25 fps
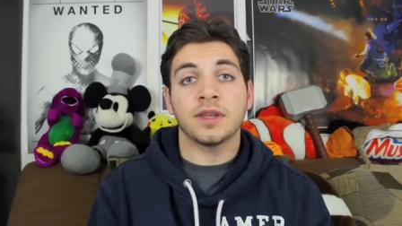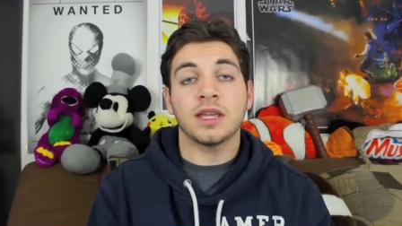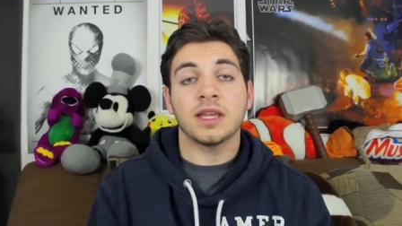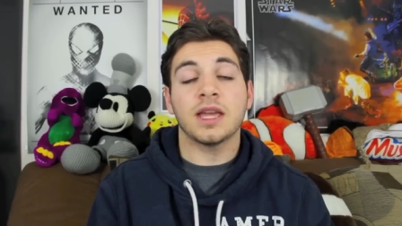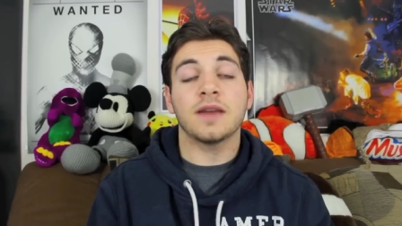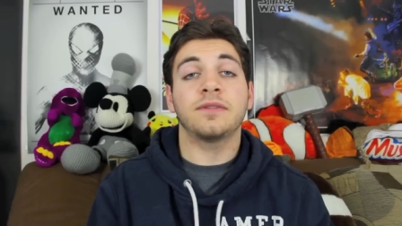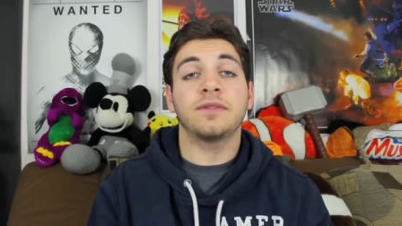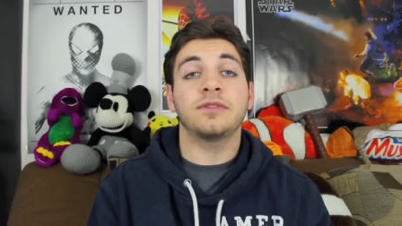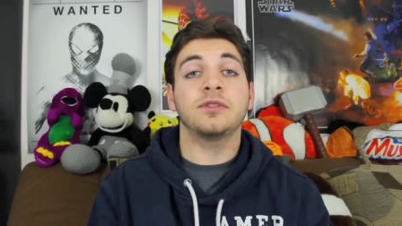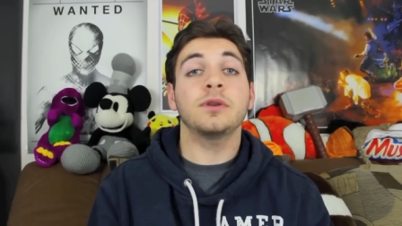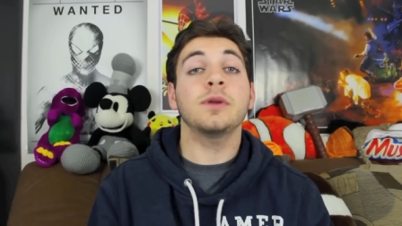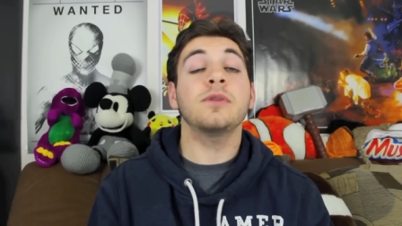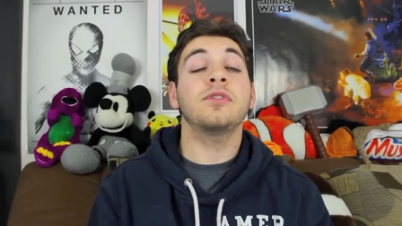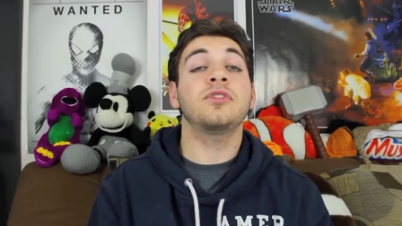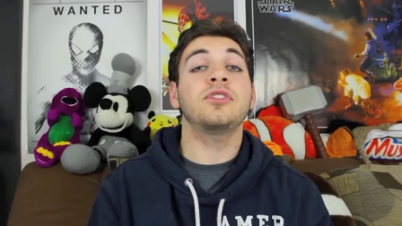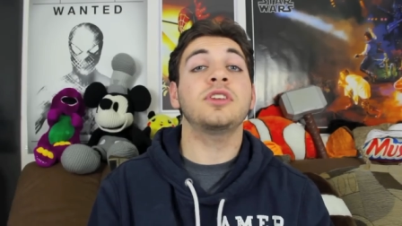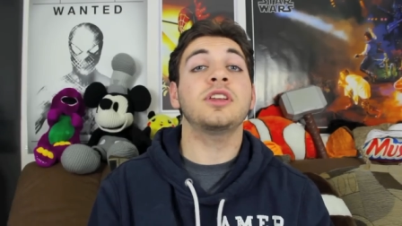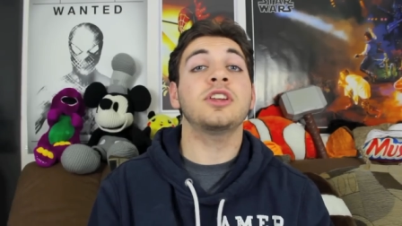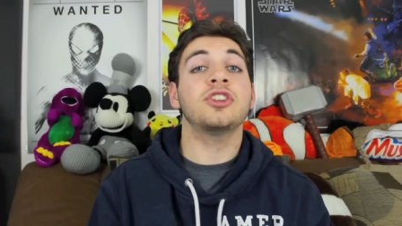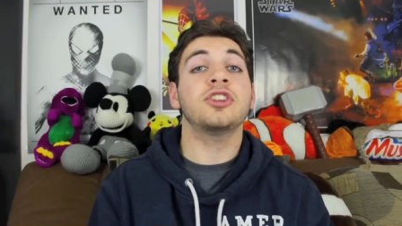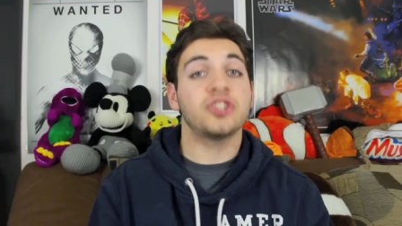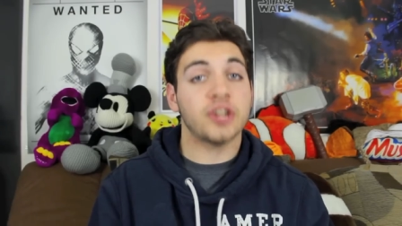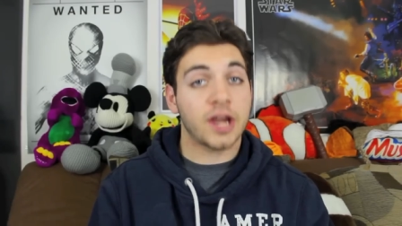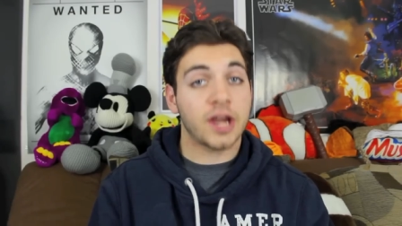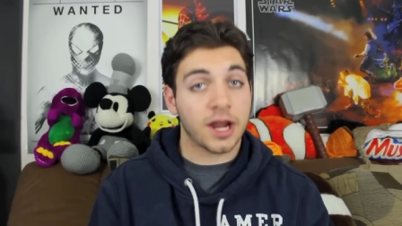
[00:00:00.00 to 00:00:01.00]
If you've
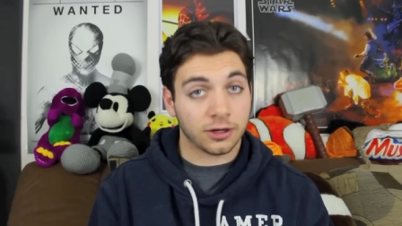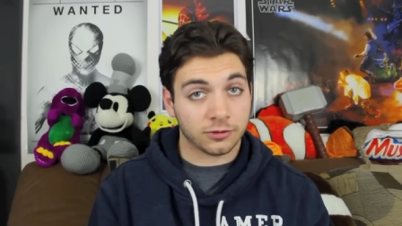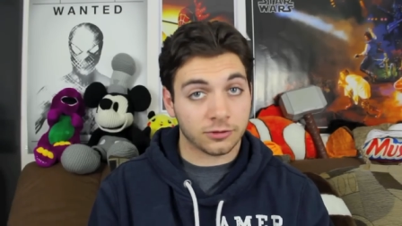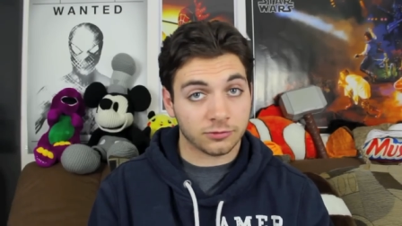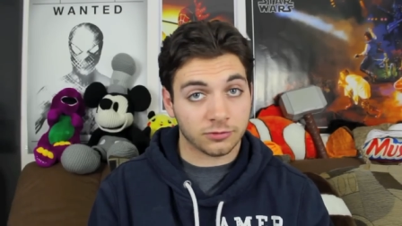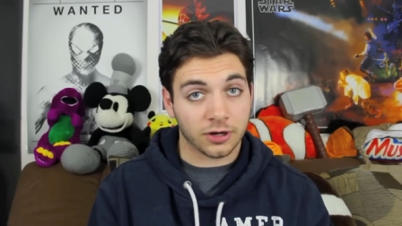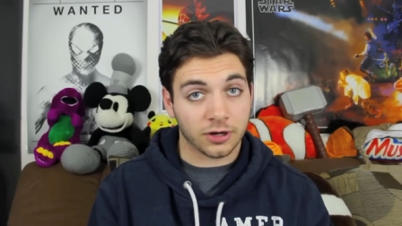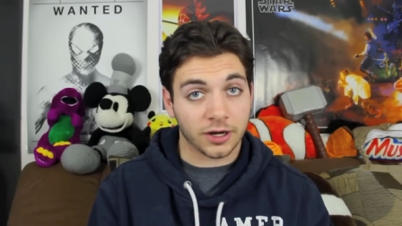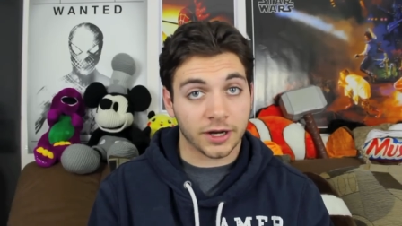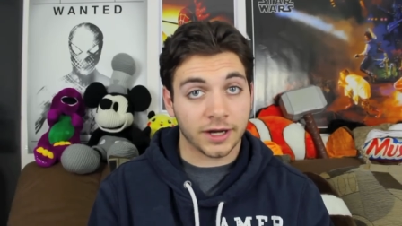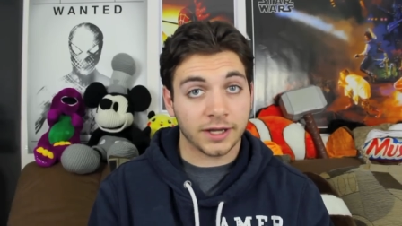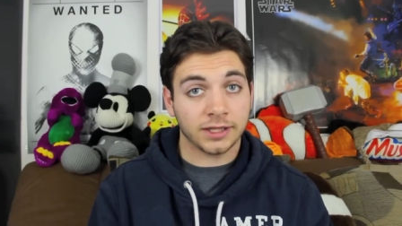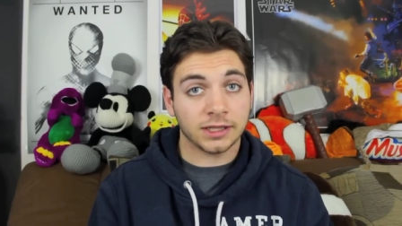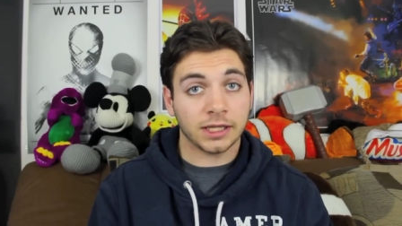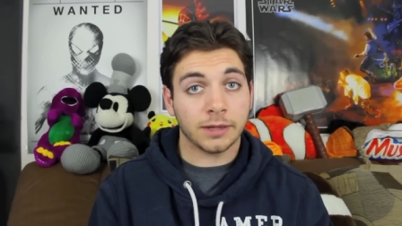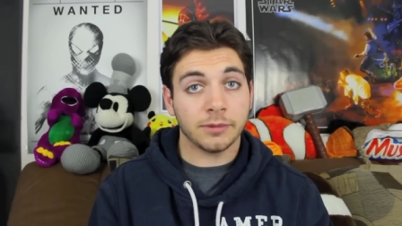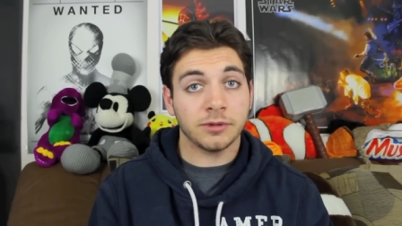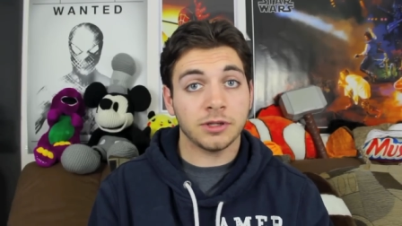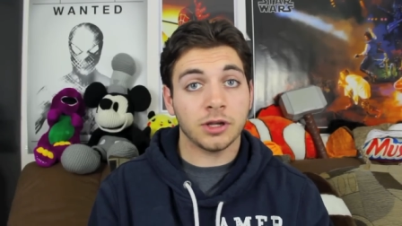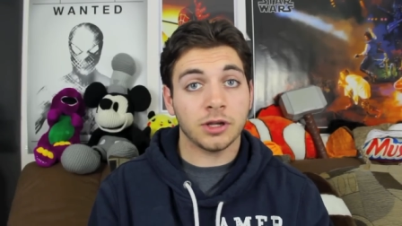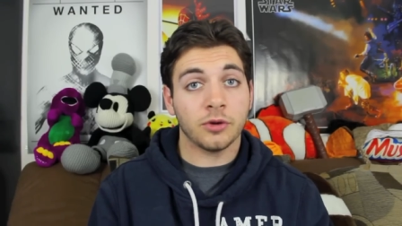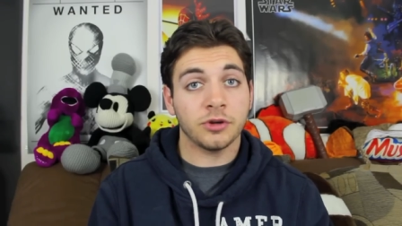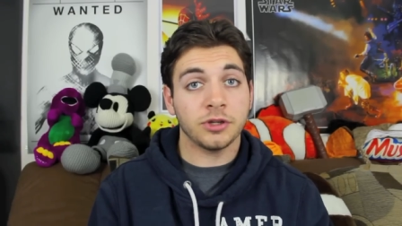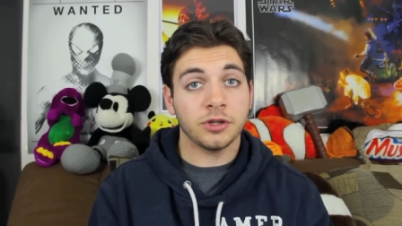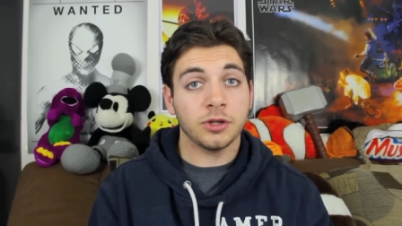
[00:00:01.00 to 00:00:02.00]
seen Jack Ryan, let
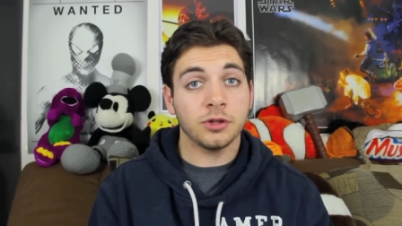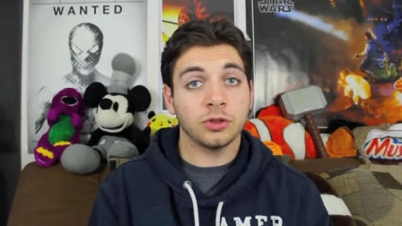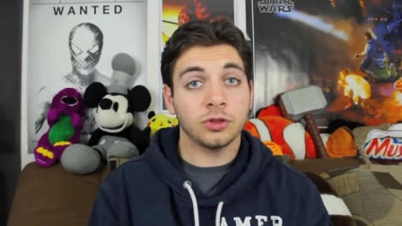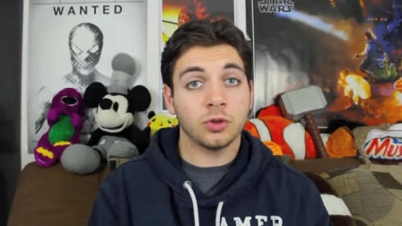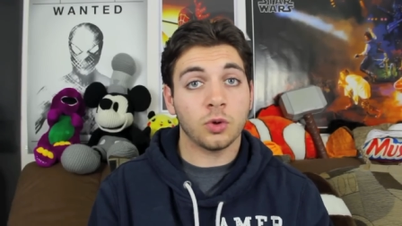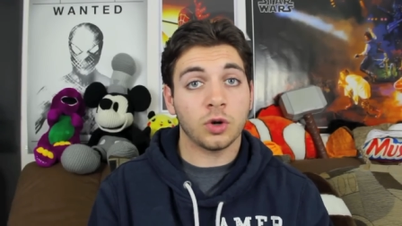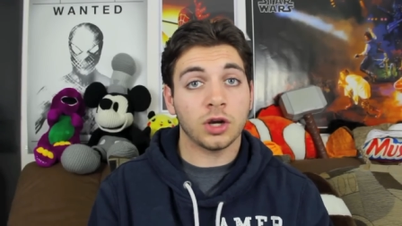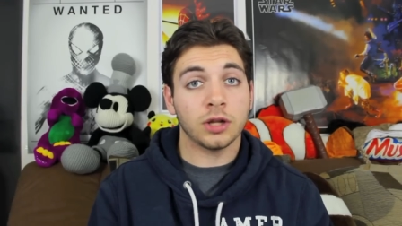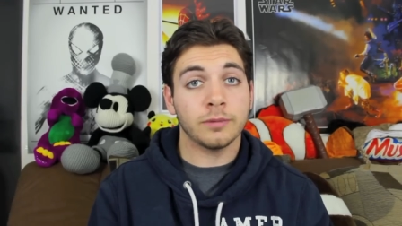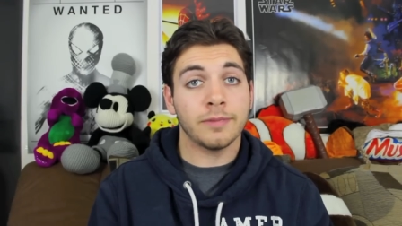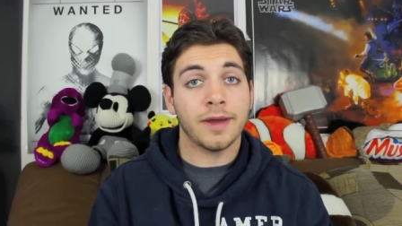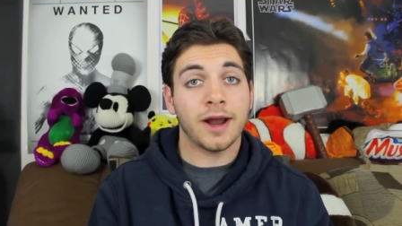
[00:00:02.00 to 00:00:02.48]
me know what you thought